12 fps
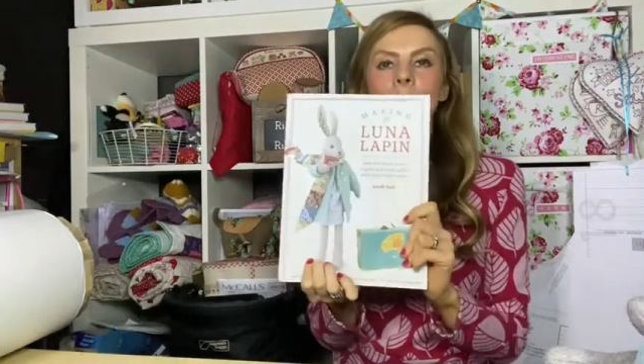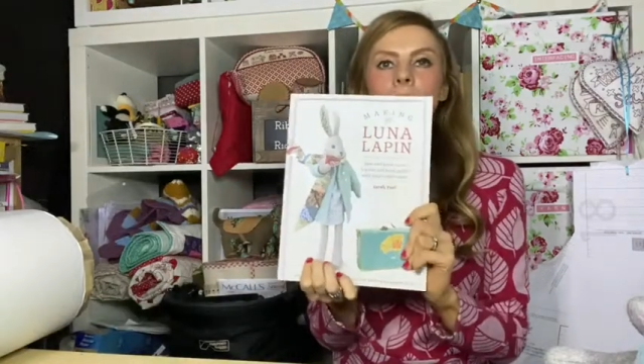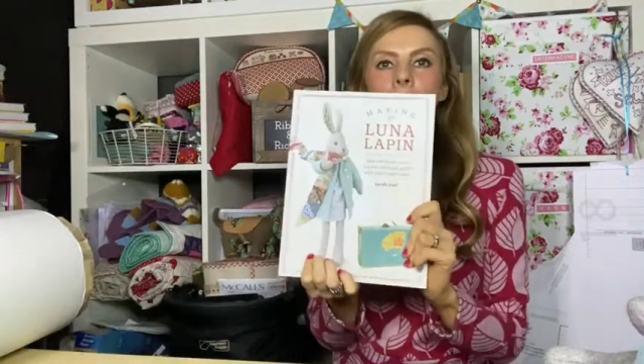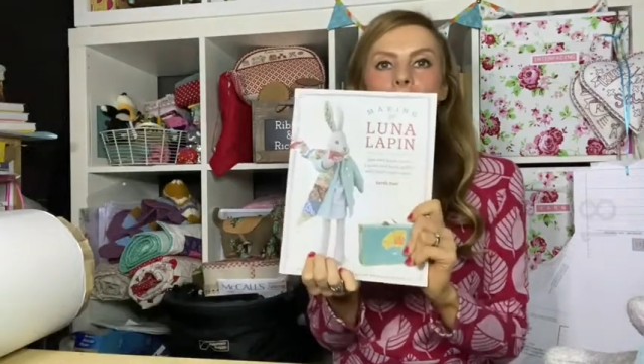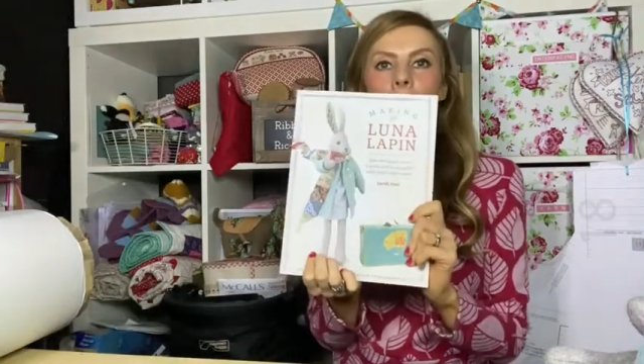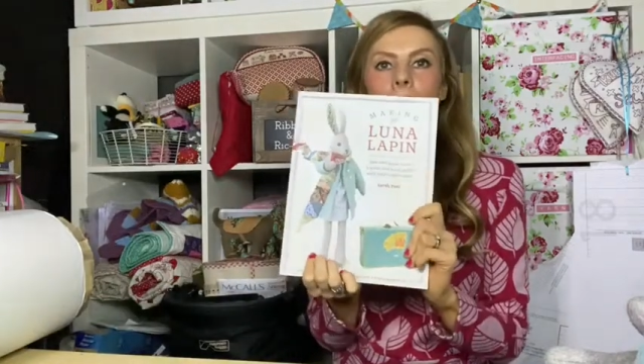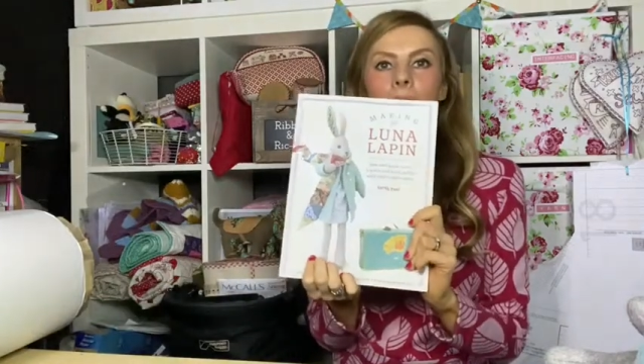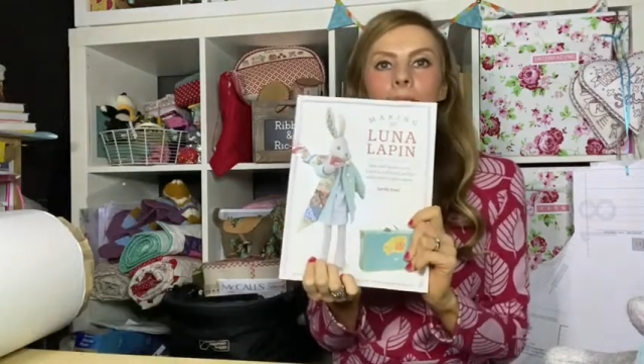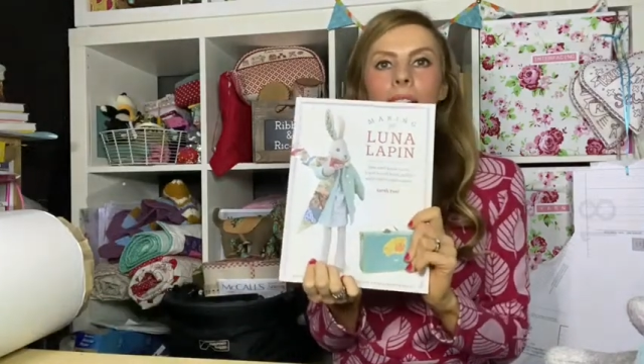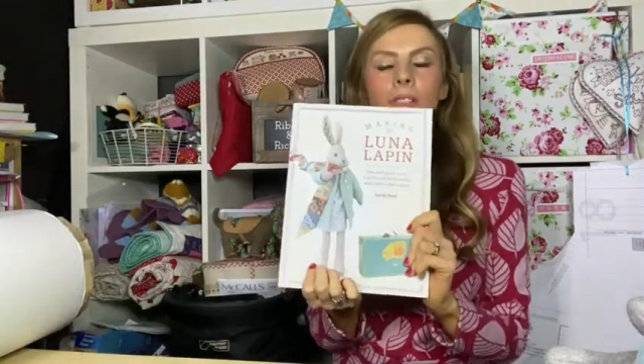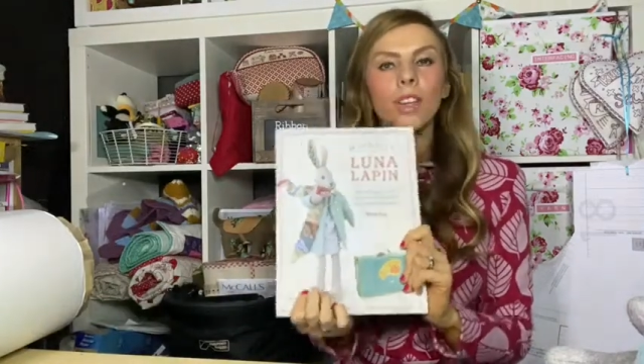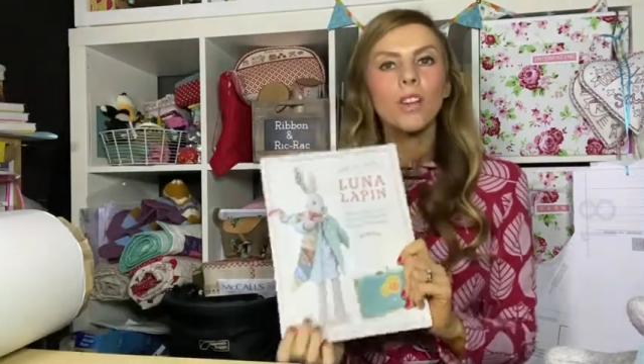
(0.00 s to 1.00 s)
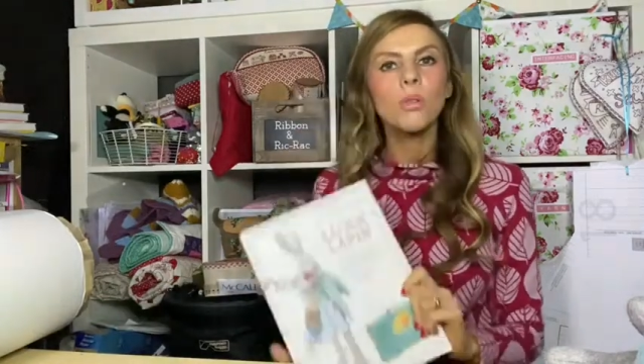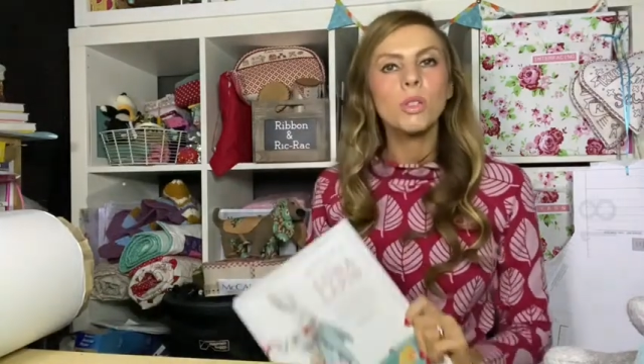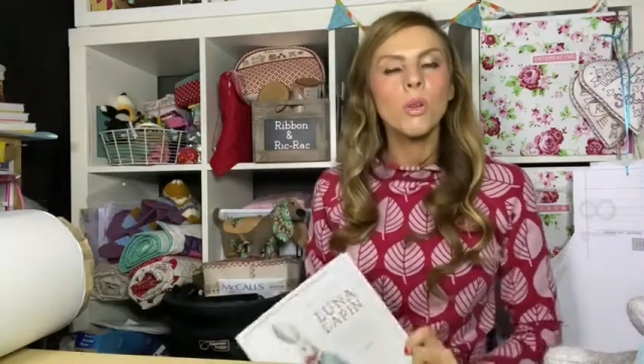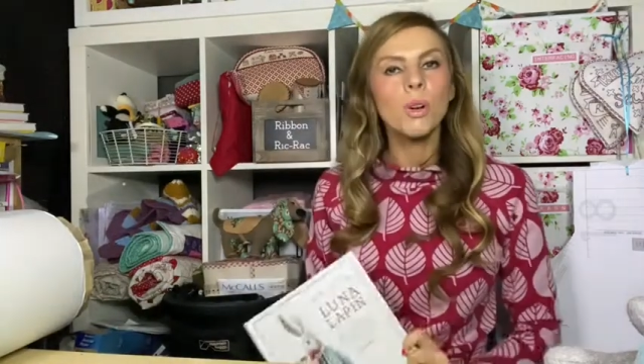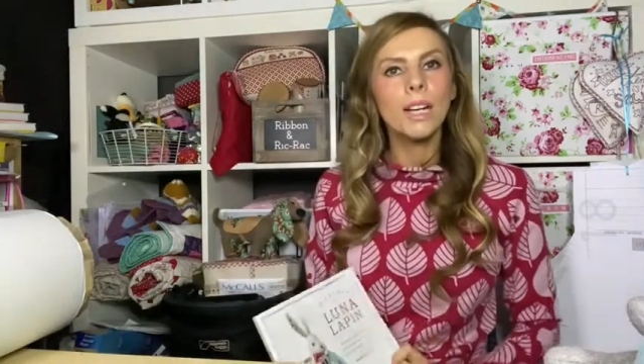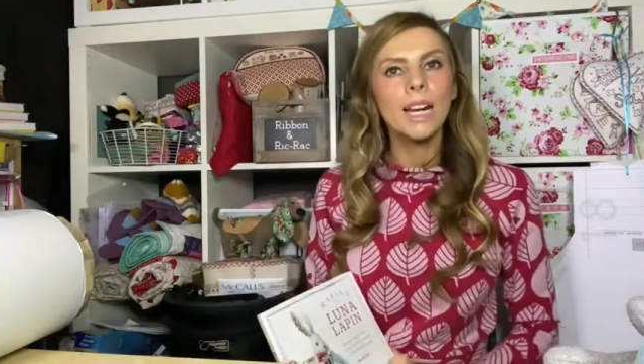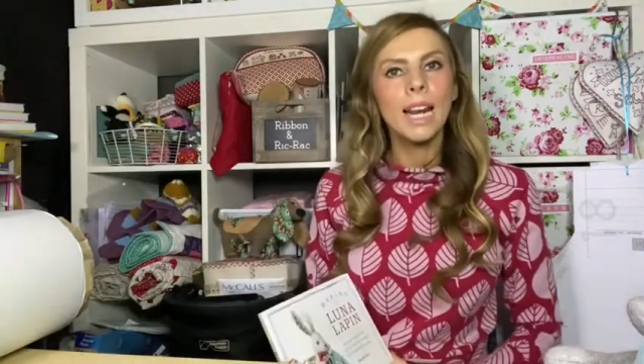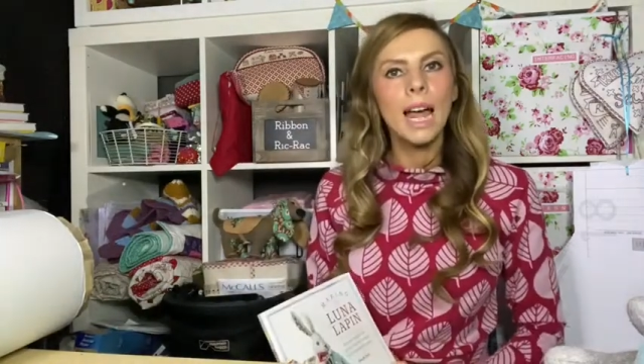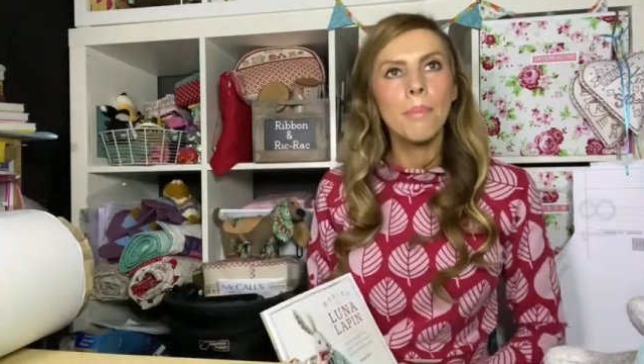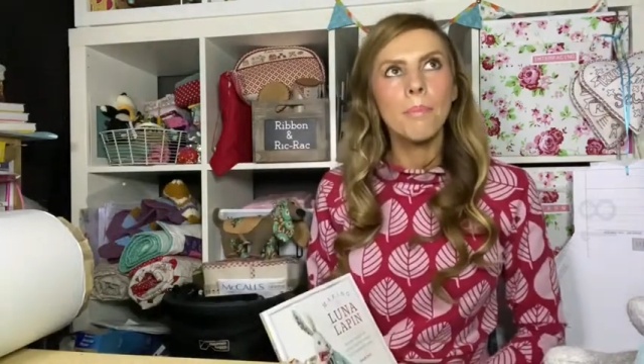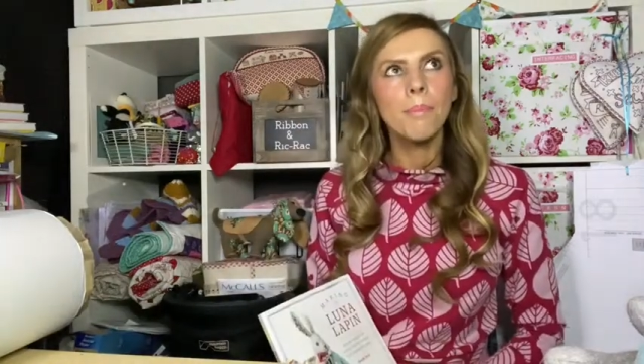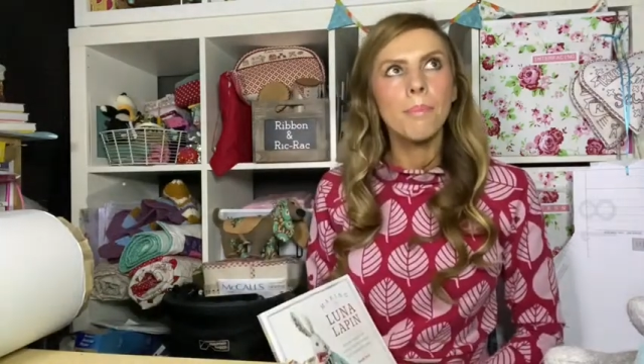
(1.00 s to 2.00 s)
I think I was calling her
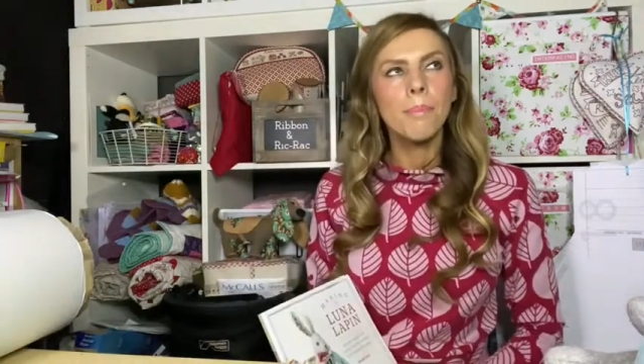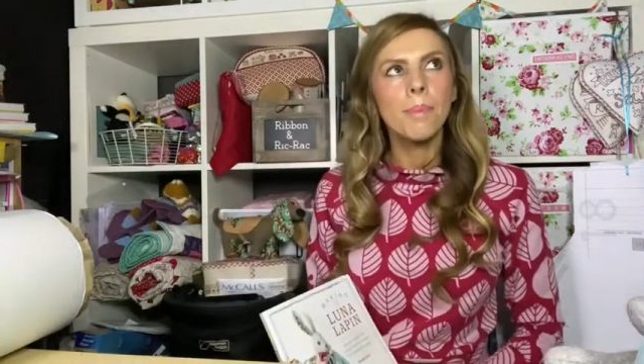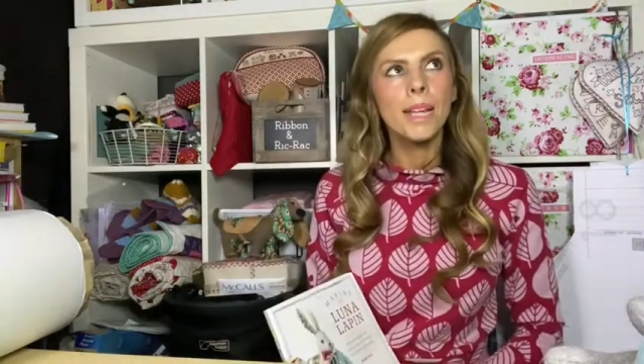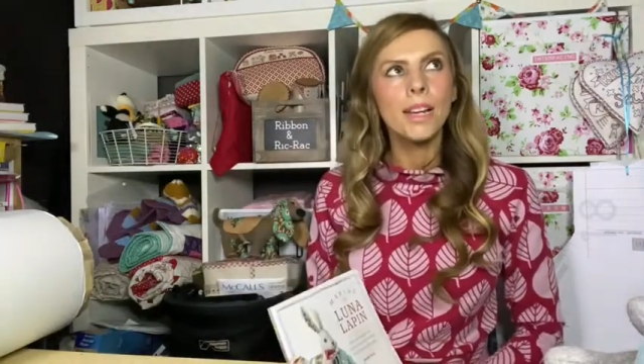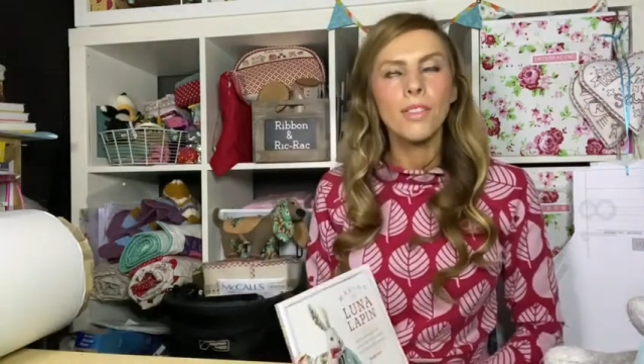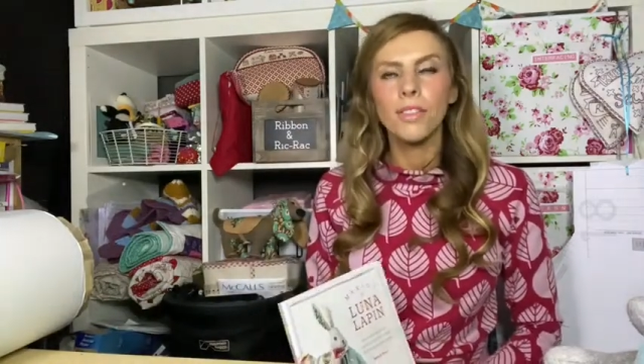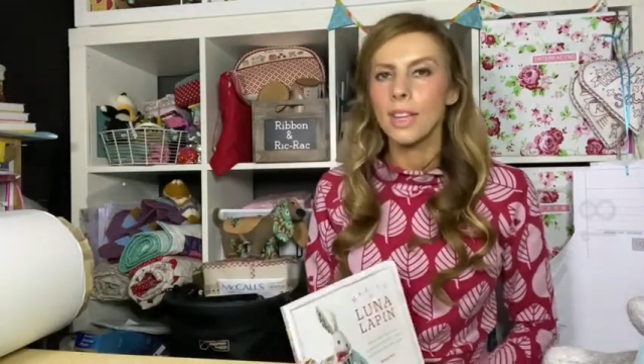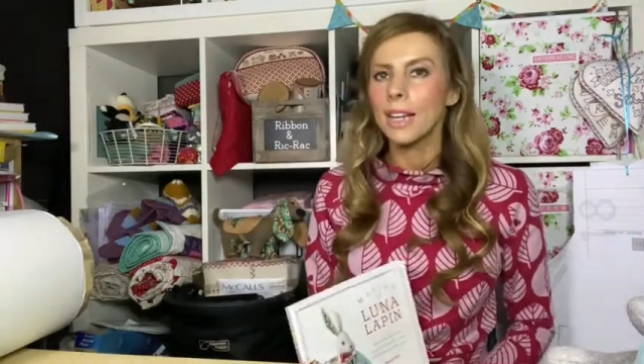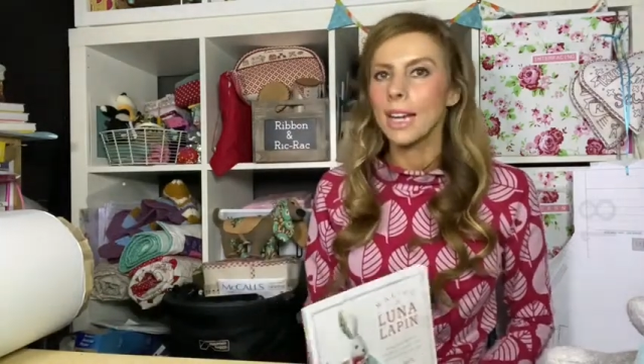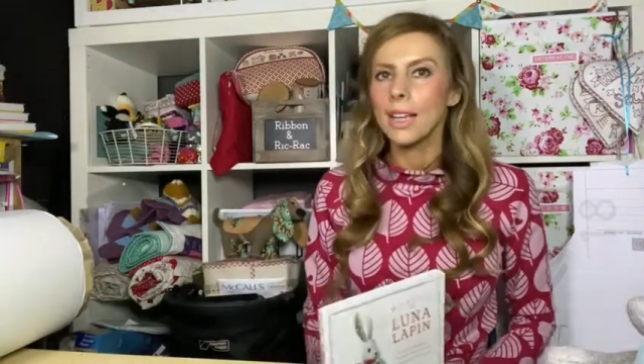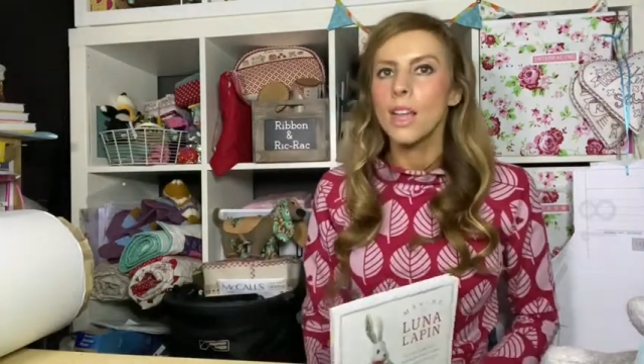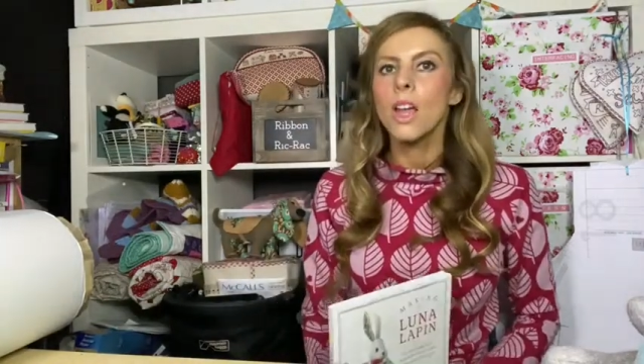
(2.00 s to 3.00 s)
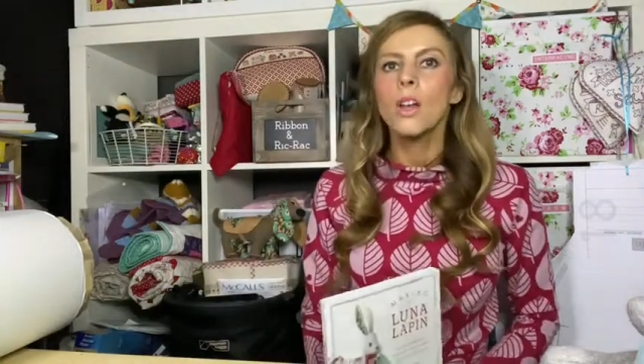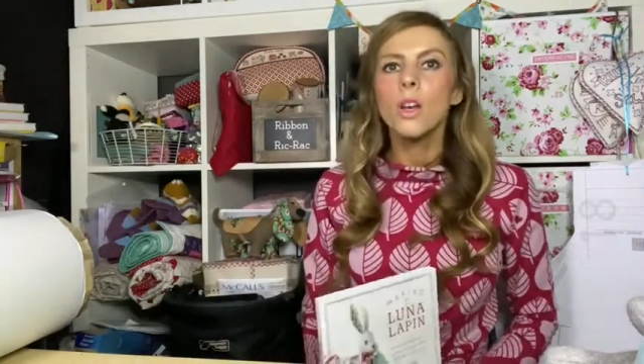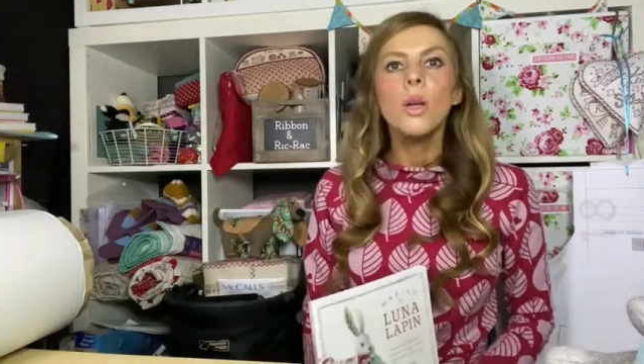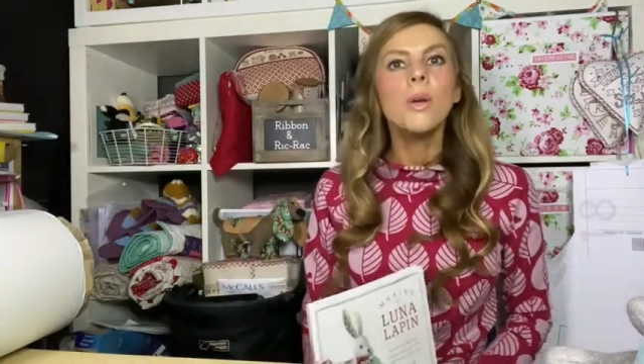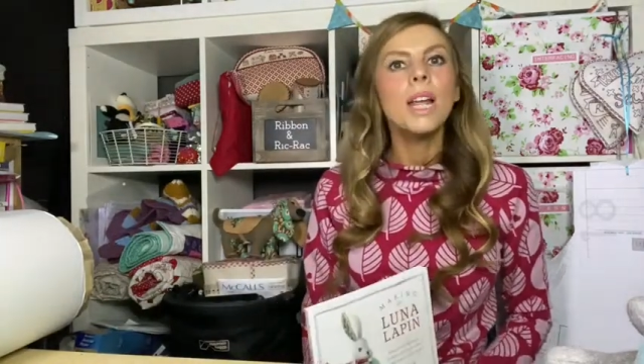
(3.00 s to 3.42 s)
Lampin, I think La Luna